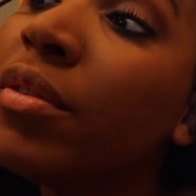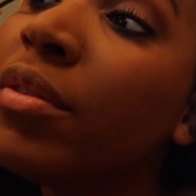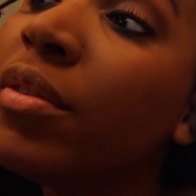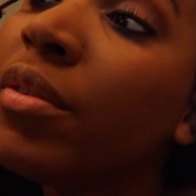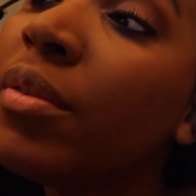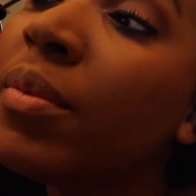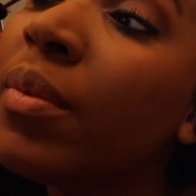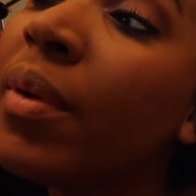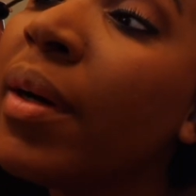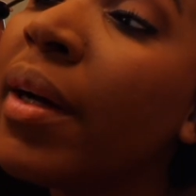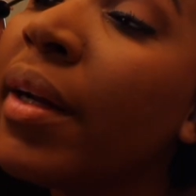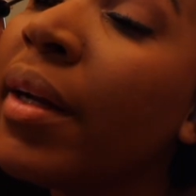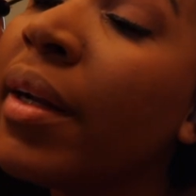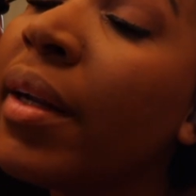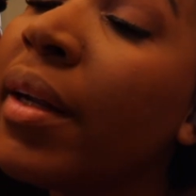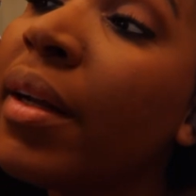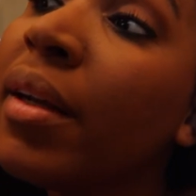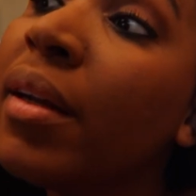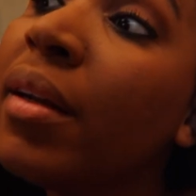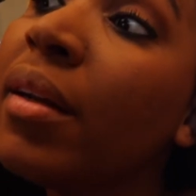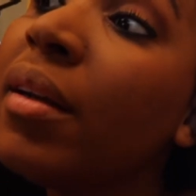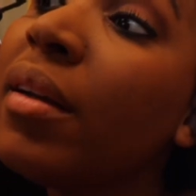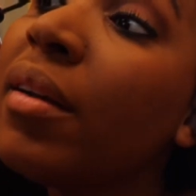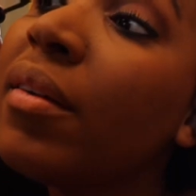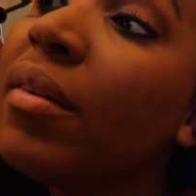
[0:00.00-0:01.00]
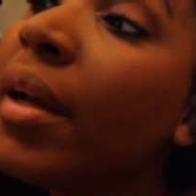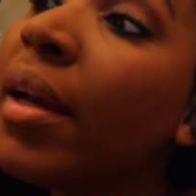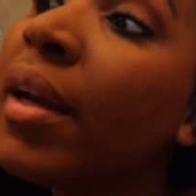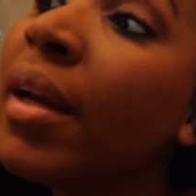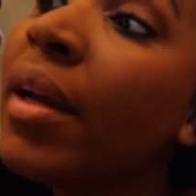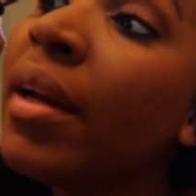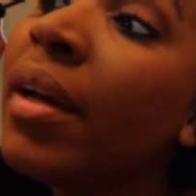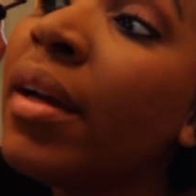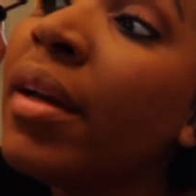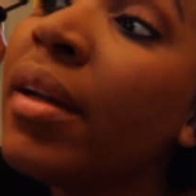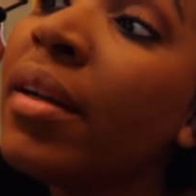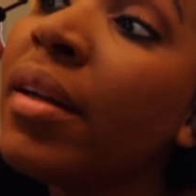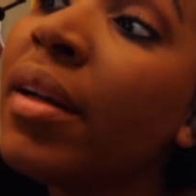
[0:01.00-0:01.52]
to a wedding
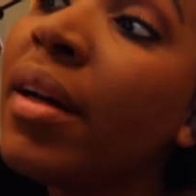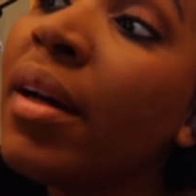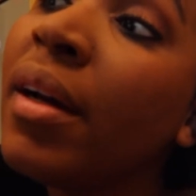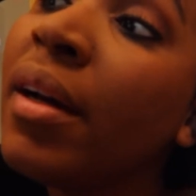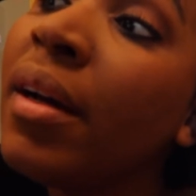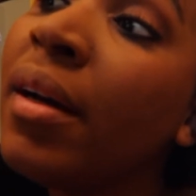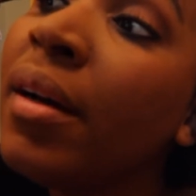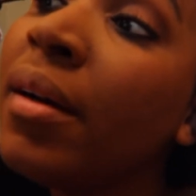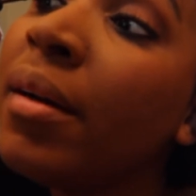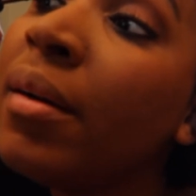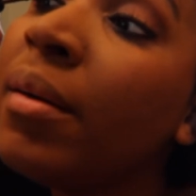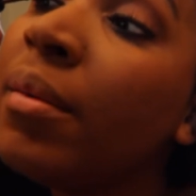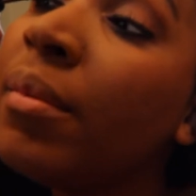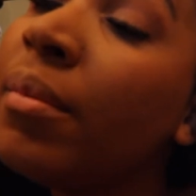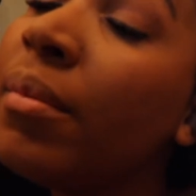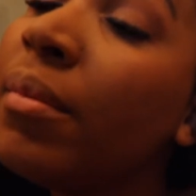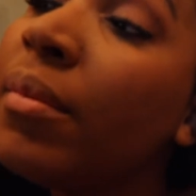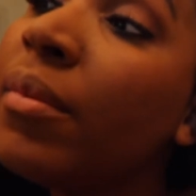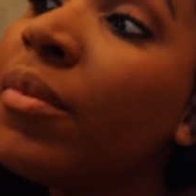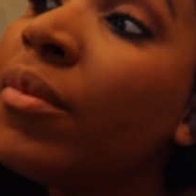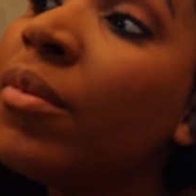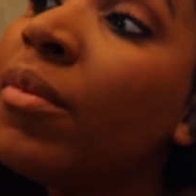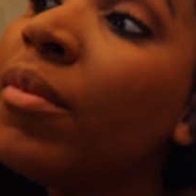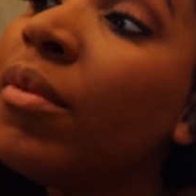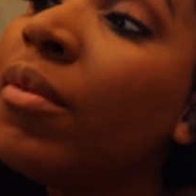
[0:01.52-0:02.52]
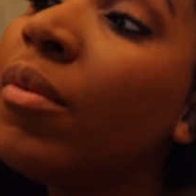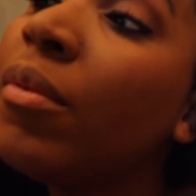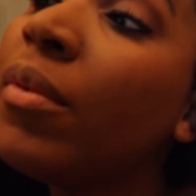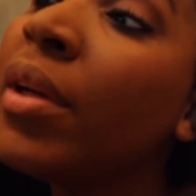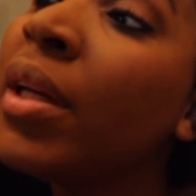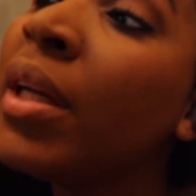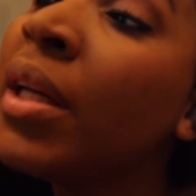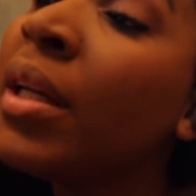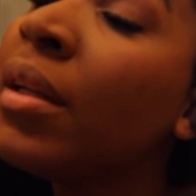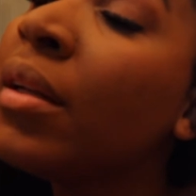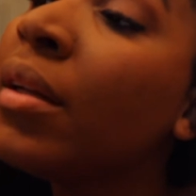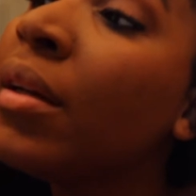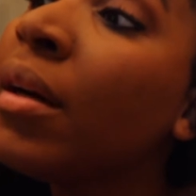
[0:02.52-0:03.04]
and um,
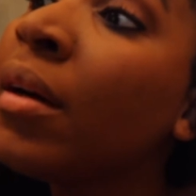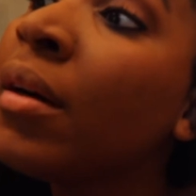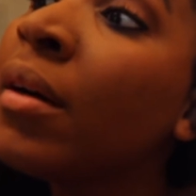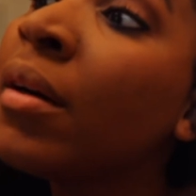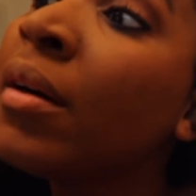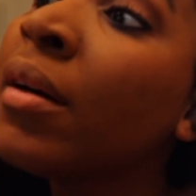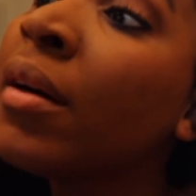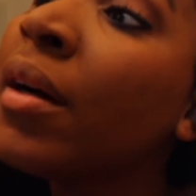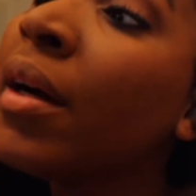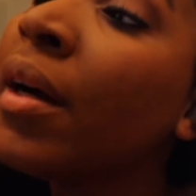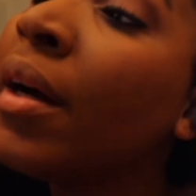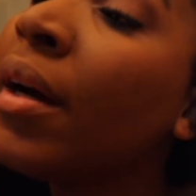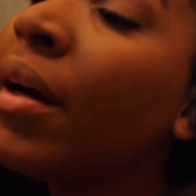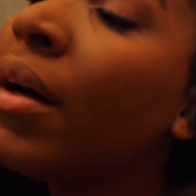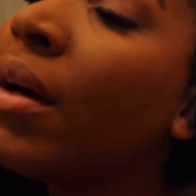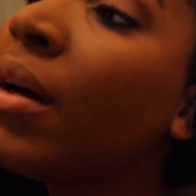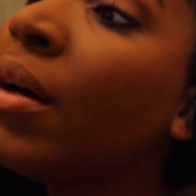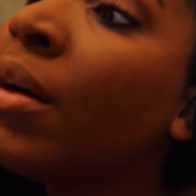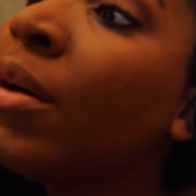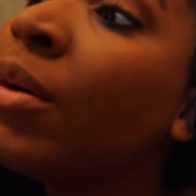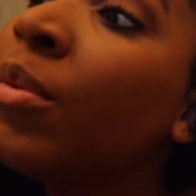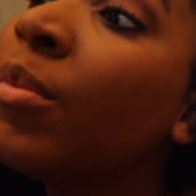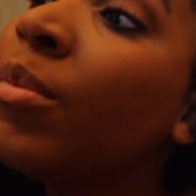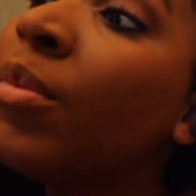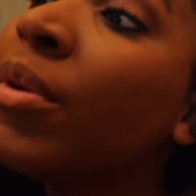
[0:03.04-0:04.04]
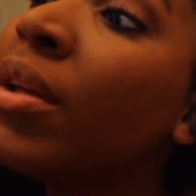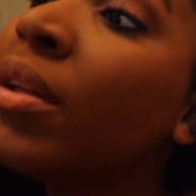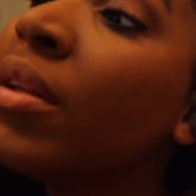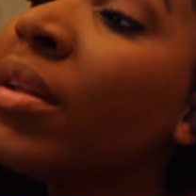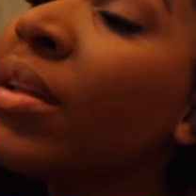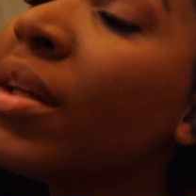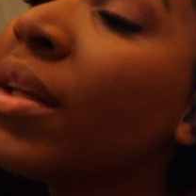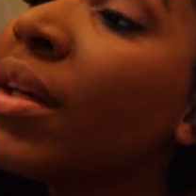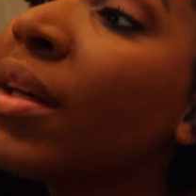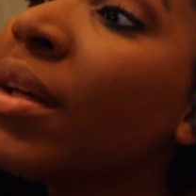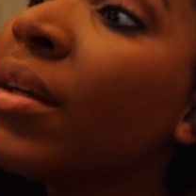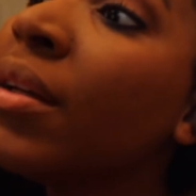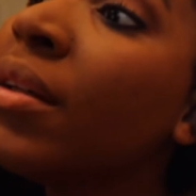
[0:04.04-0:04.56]
we are at home, me and the
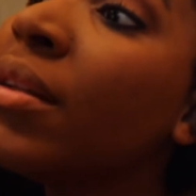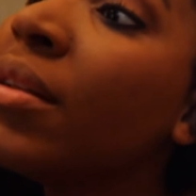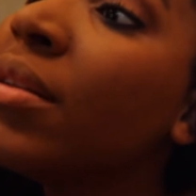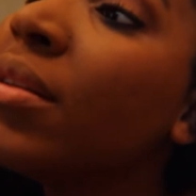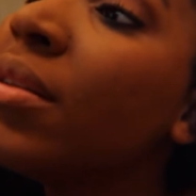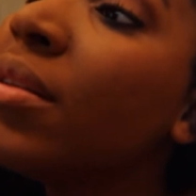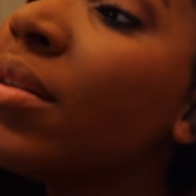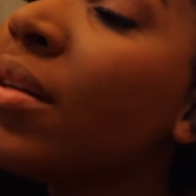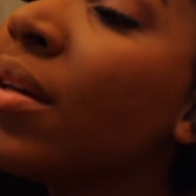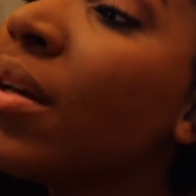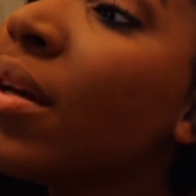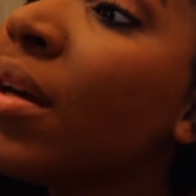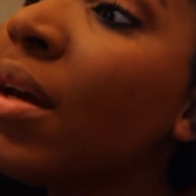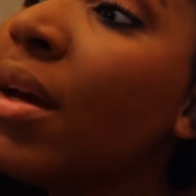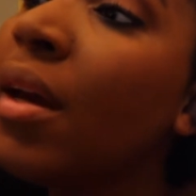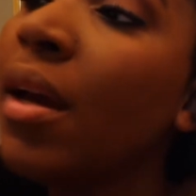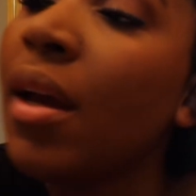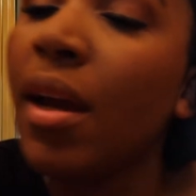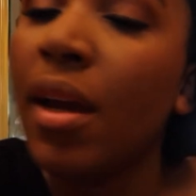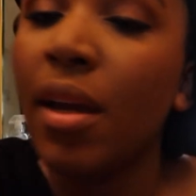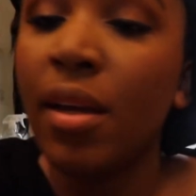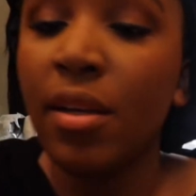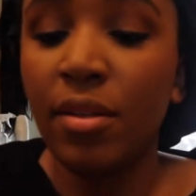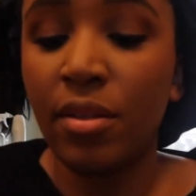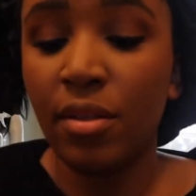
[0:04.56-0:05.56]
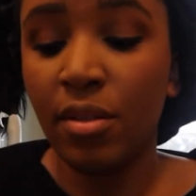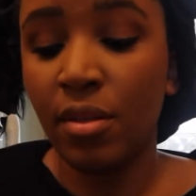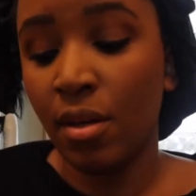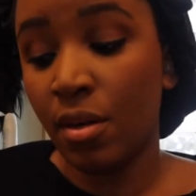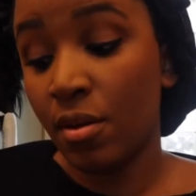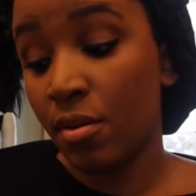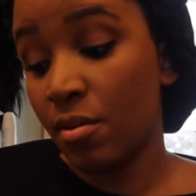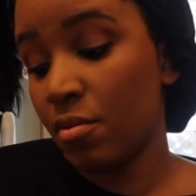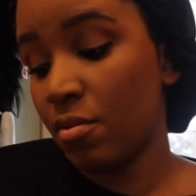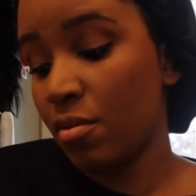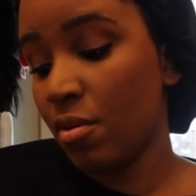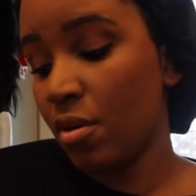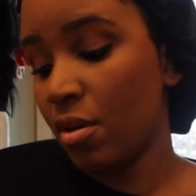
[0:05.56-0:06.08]
kids. And
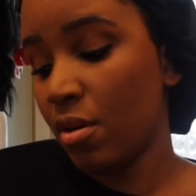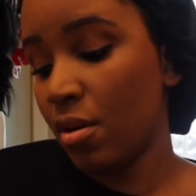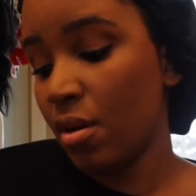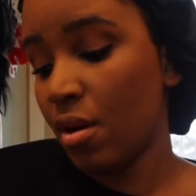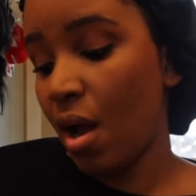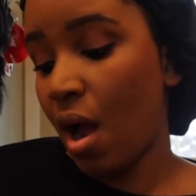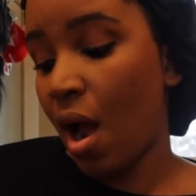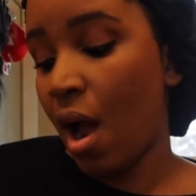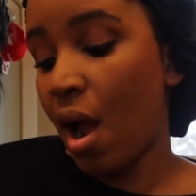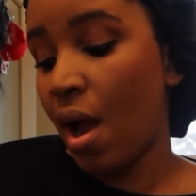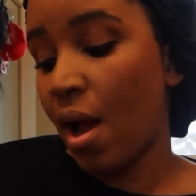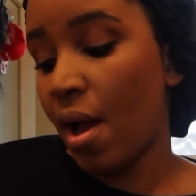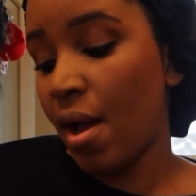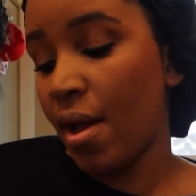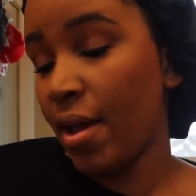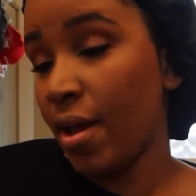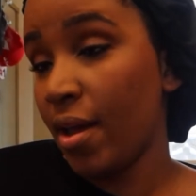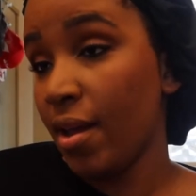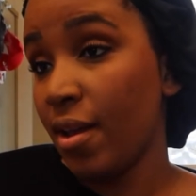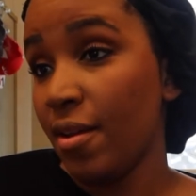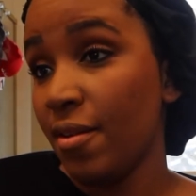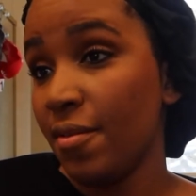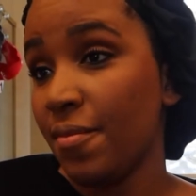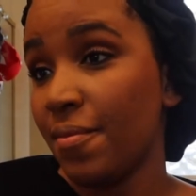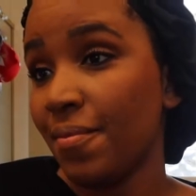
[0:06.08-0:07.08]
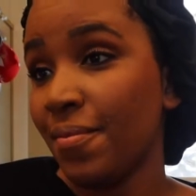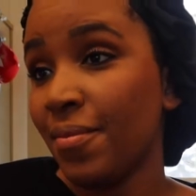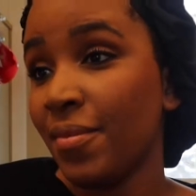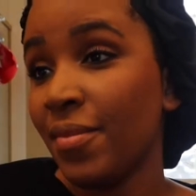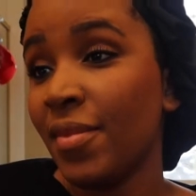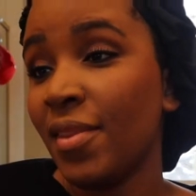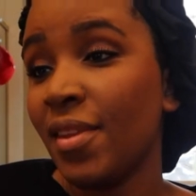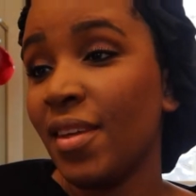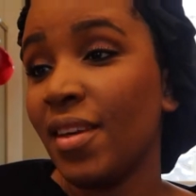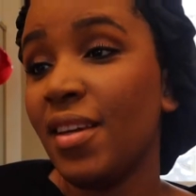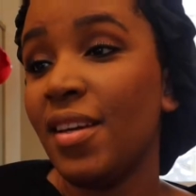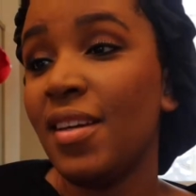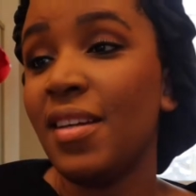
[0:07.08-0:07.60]
so I
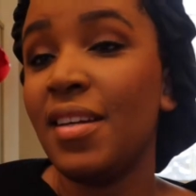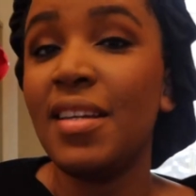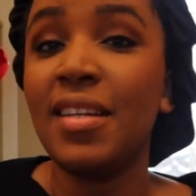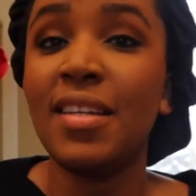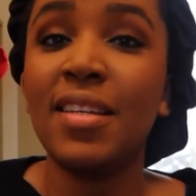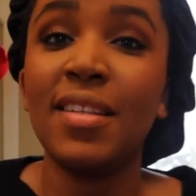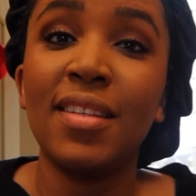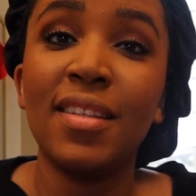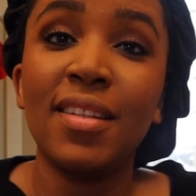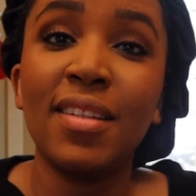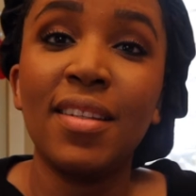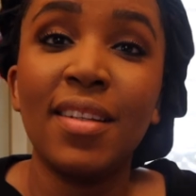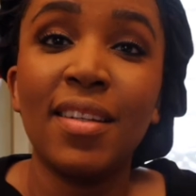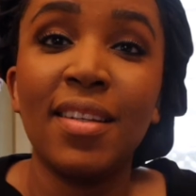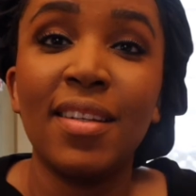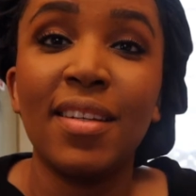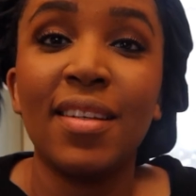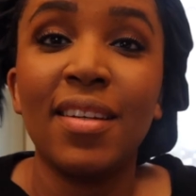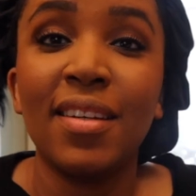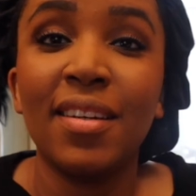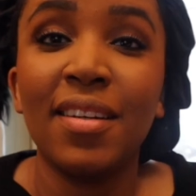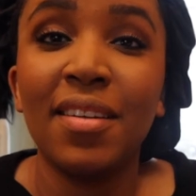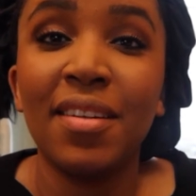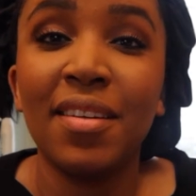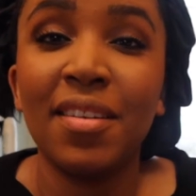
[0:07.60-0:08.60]
could easily